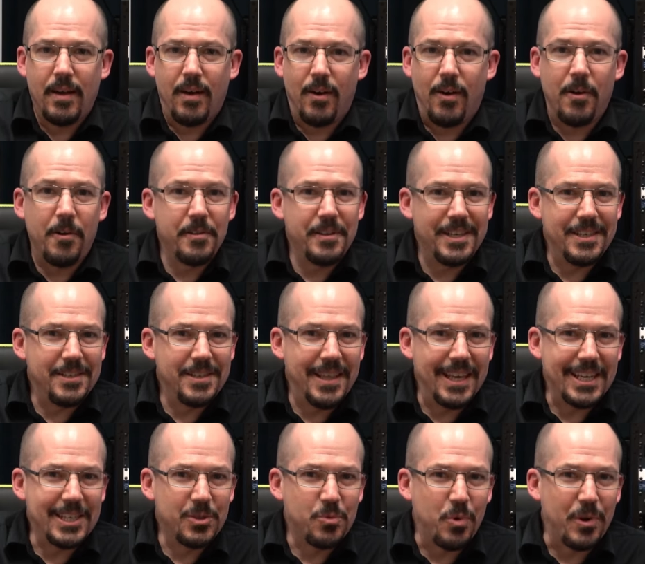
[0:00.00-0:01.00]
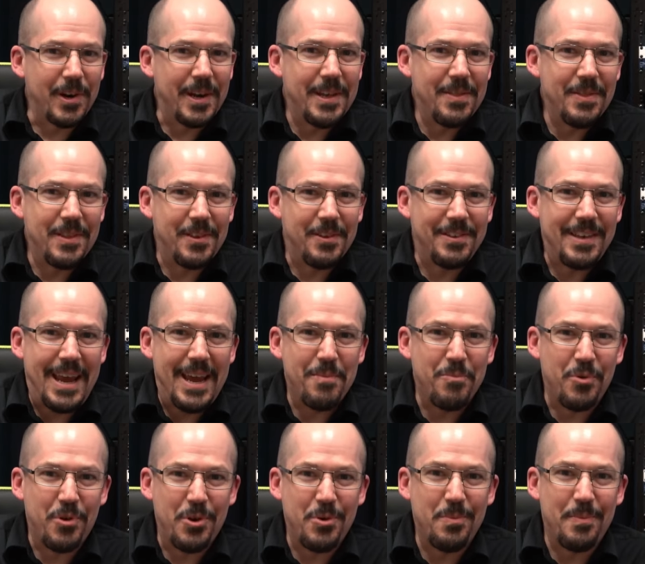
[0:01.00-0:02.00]
all these things were in the
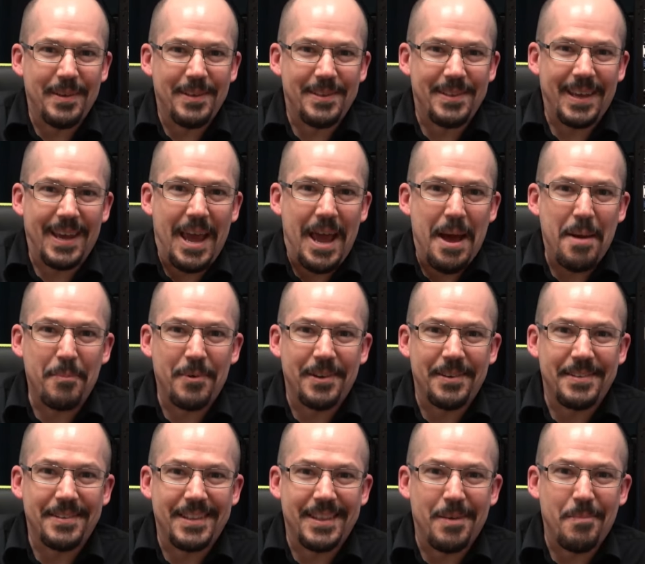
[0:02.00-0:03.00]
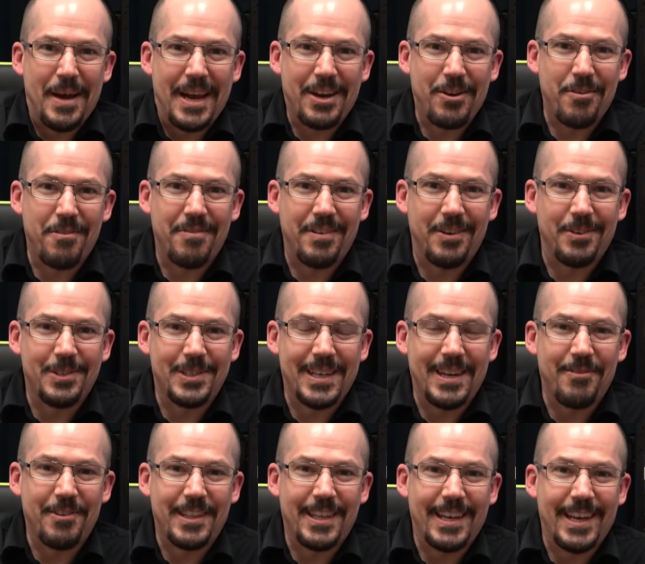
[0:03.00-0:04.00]
same room as the cameras and the microphones
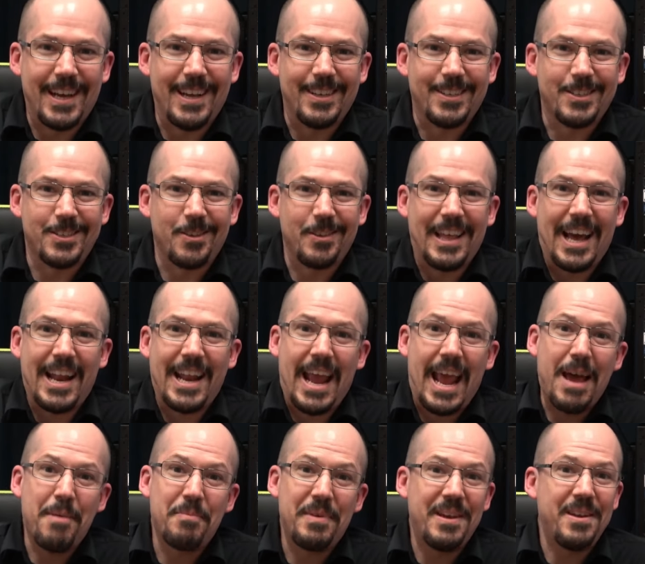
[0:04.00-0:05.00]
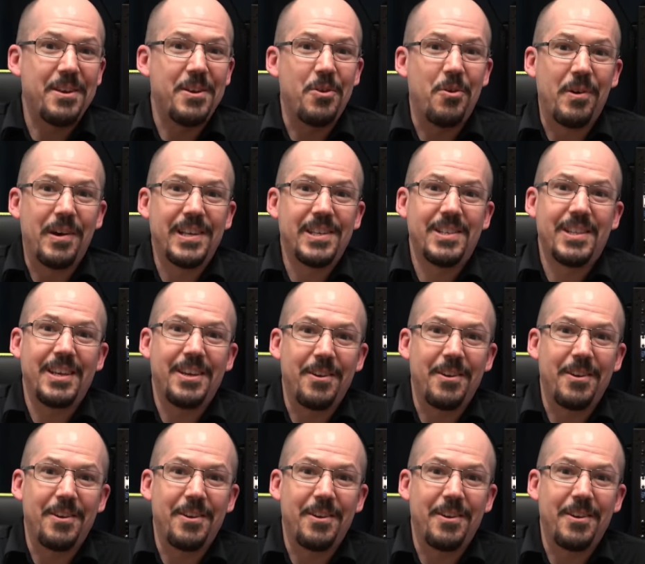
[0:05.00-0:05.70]
and everything else. So that ambient noise that